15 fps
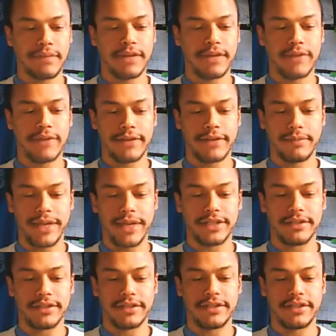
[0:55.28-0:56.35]

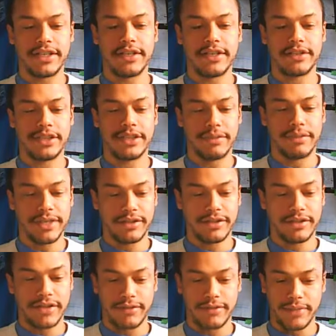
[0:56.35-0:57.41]
Transformation, see geometric
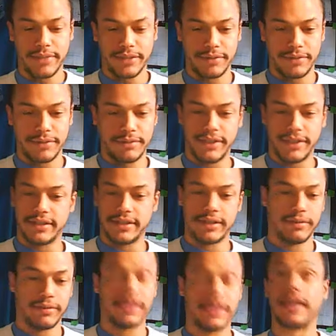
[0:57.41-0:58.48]
transformation, which means
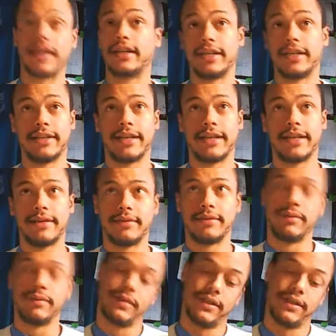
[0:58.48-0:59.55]
we're not going to get into that.
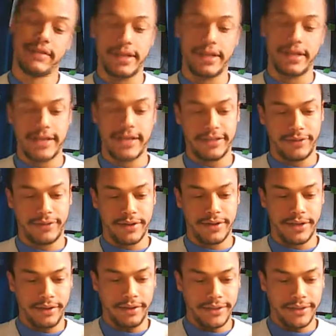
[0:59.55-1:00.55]
We'll go into that last video, I think.